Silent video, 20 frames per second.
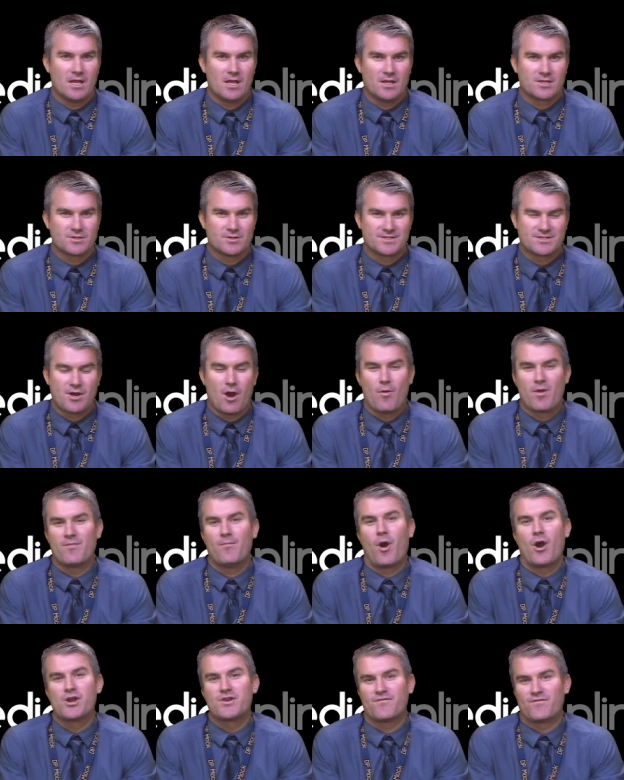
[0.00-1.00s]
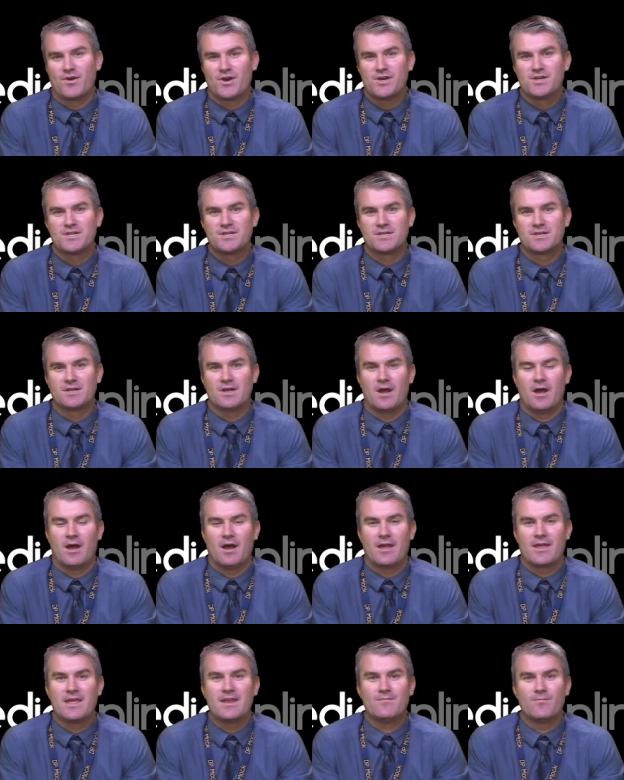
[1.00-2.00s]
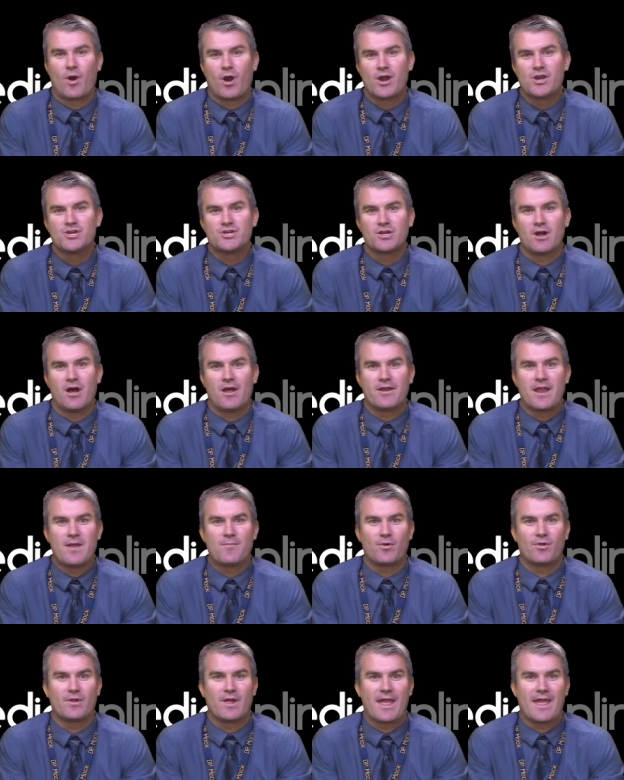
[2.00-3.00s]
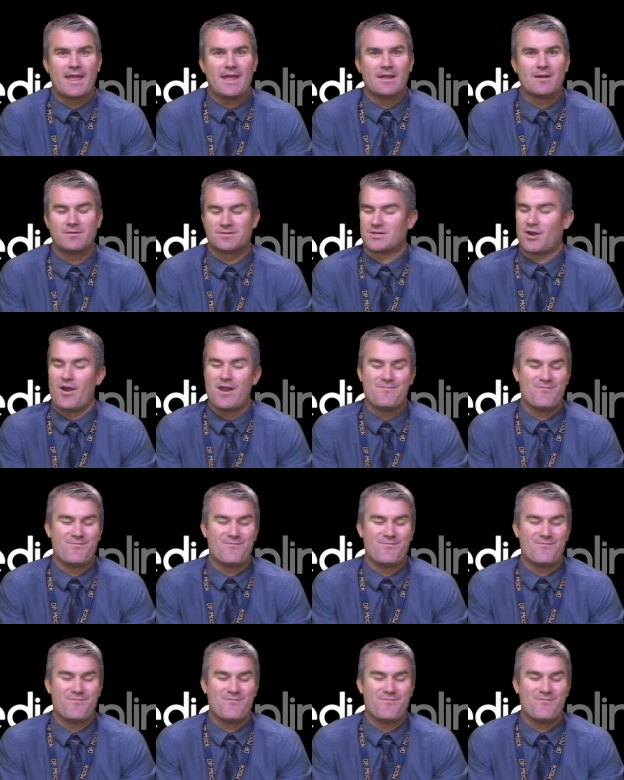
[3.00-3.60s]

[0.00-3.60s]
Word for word: So let's start with March 1st. Uh, in March, on April, 8th, uh, sorry,